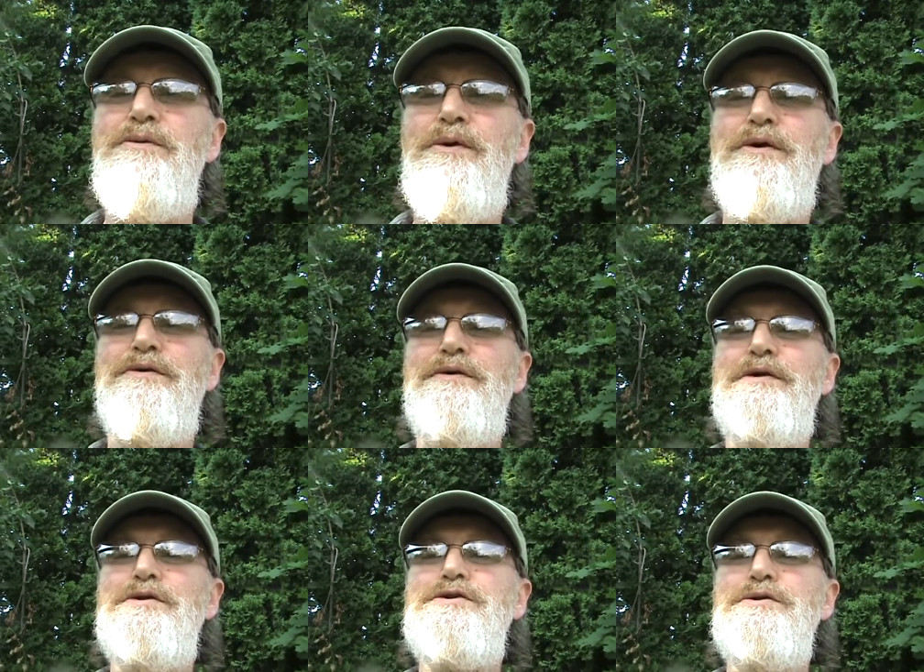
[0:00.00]
walked in
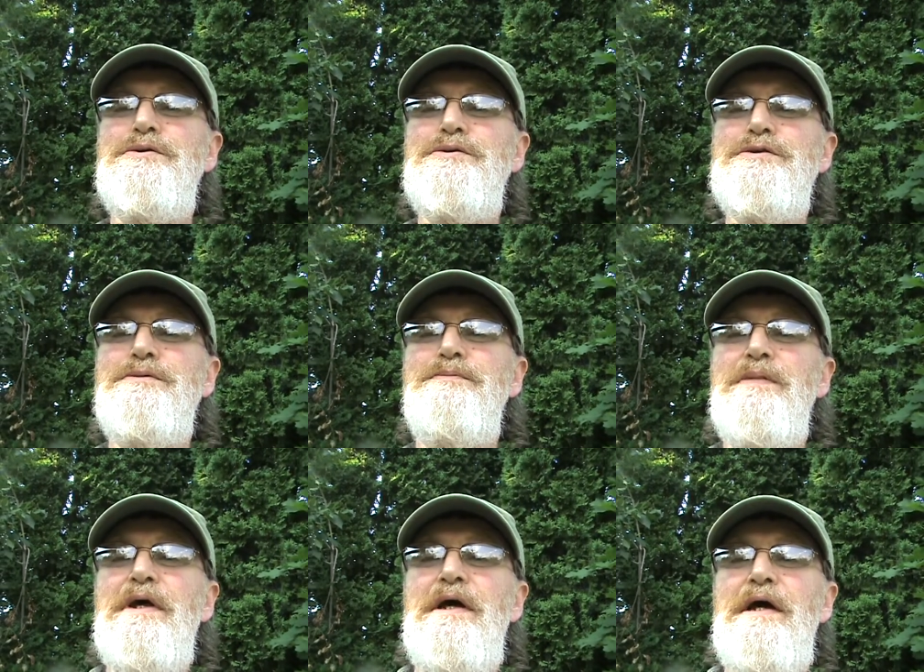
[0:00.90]
their shoes.
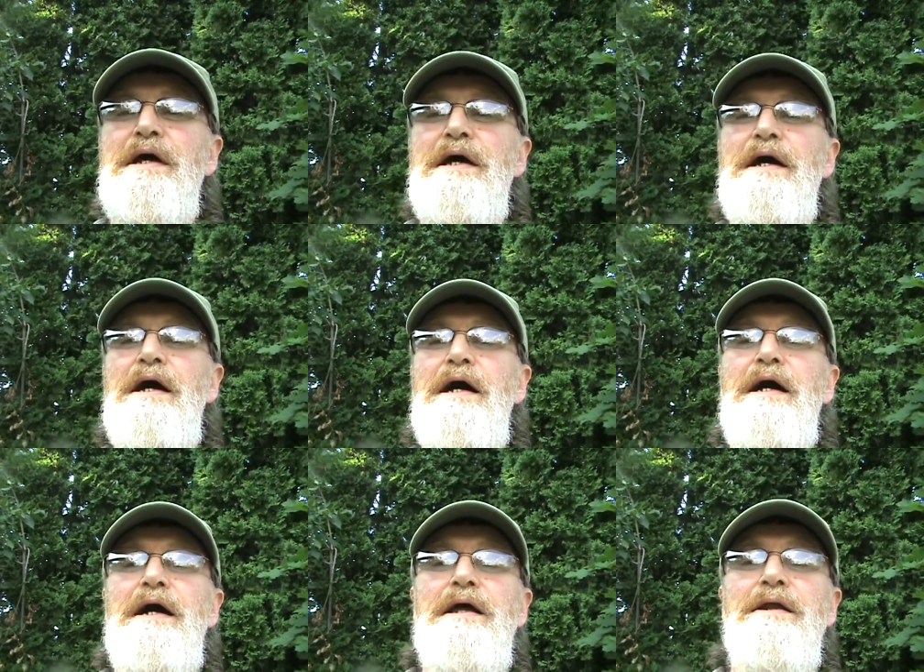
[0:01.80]

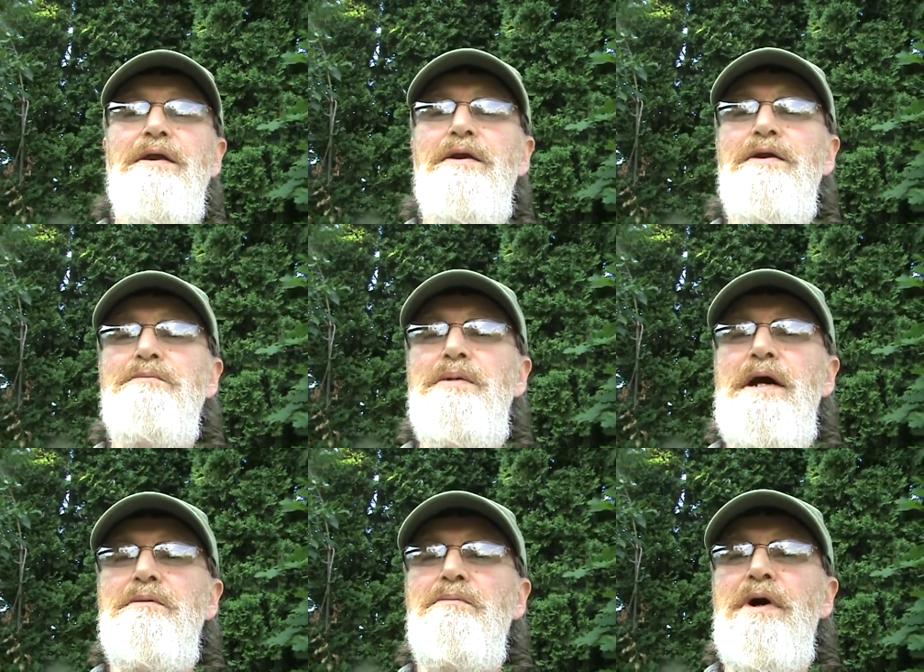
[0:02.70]
And
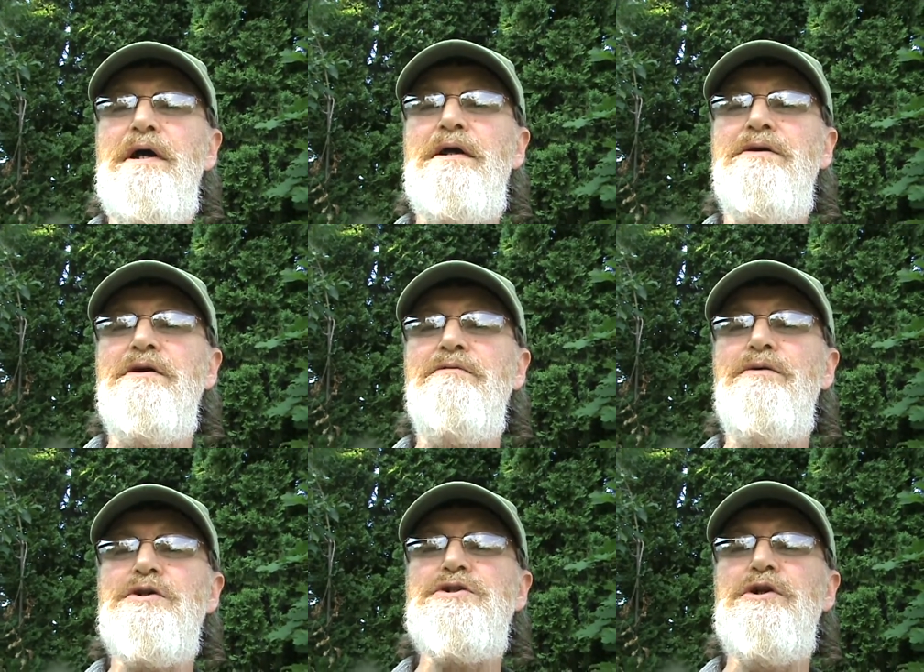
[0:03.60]
Pat and Mike got their
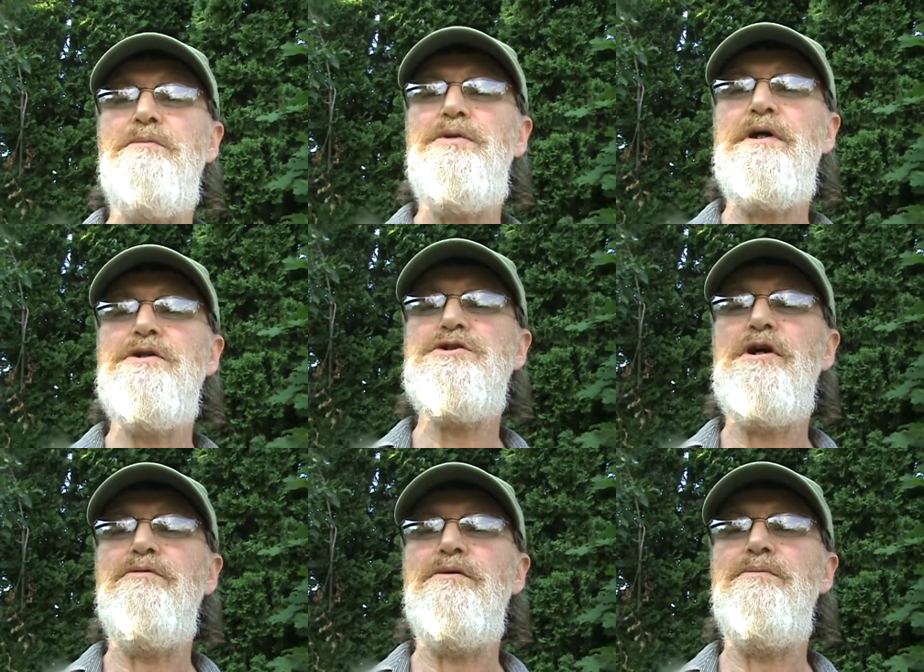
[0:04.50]
first job, pick and
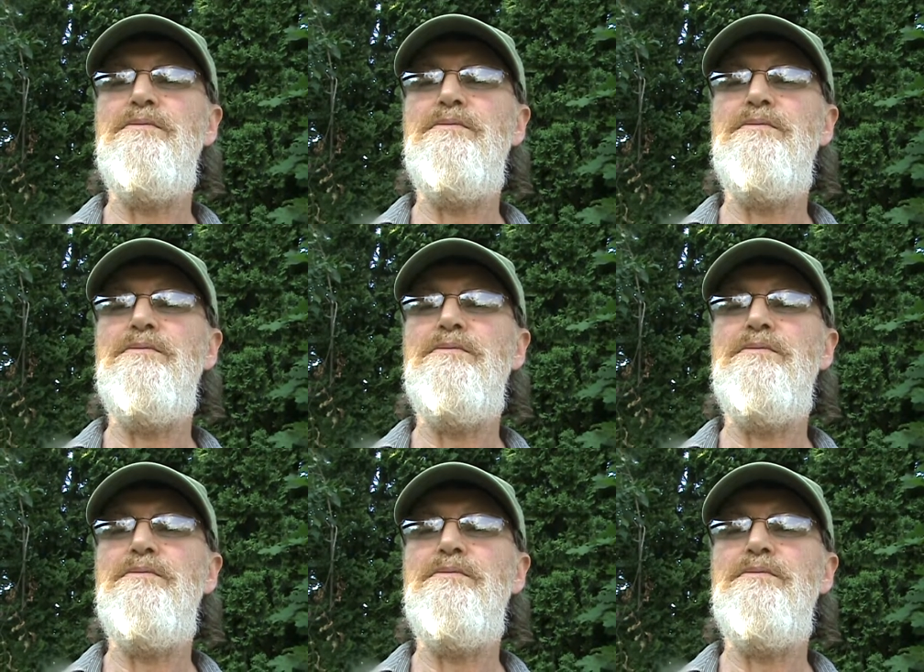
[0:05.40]
shovel,